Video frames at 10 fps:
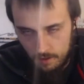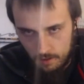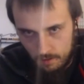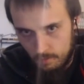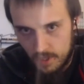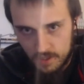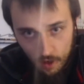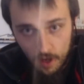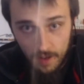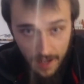I
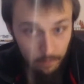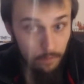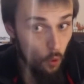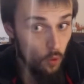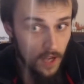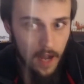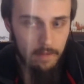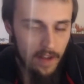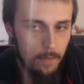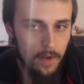started like full-time
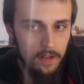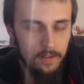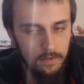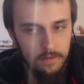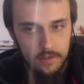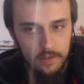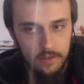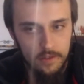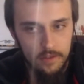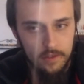vaping
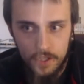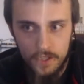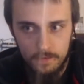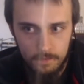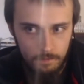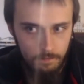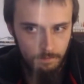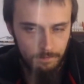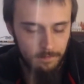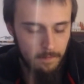January 1st.
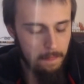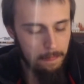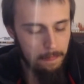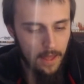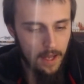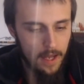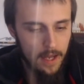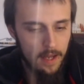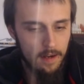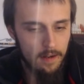
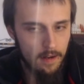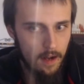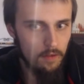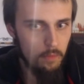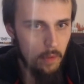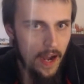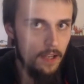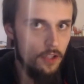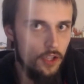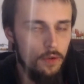And I was buying
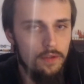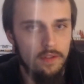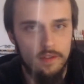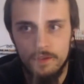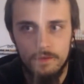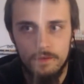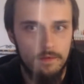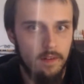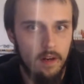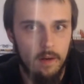juice
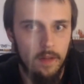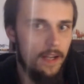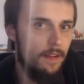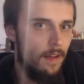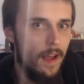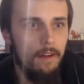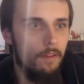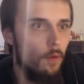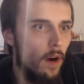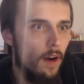from like
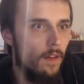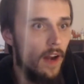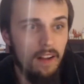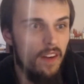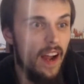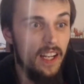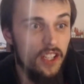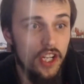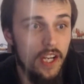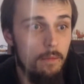everywhere that I could find it cheap.